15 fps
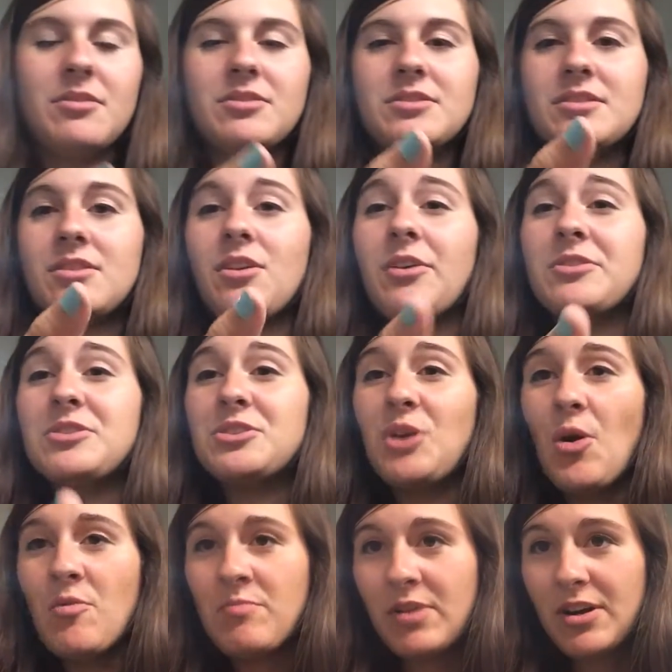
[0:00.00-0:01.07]
It's called
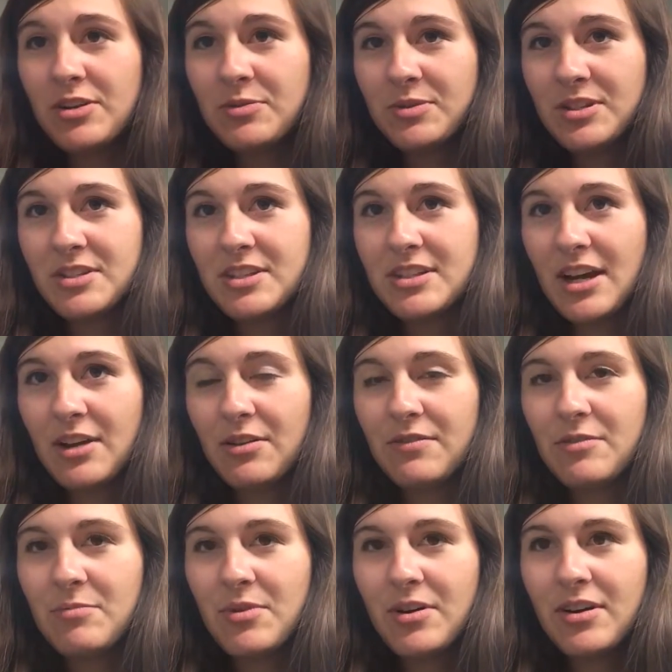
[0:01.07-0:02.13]
Stone Mirrors, which is the title
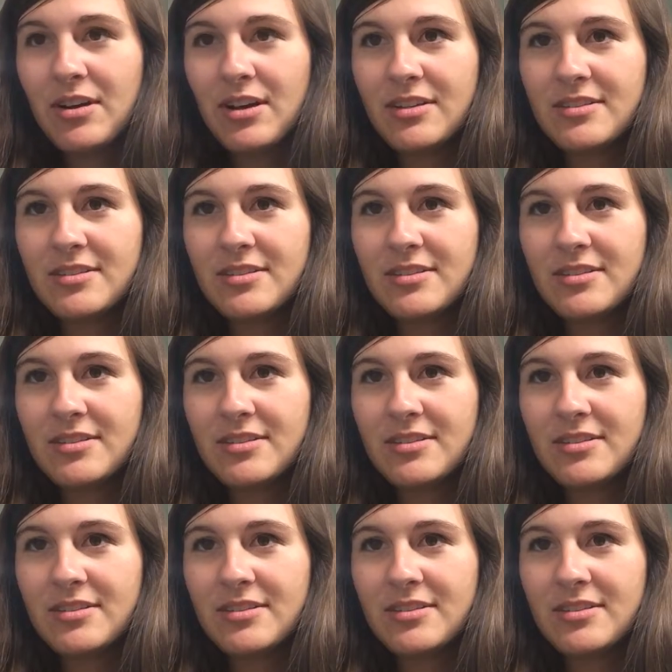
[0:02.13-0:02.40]
of the book.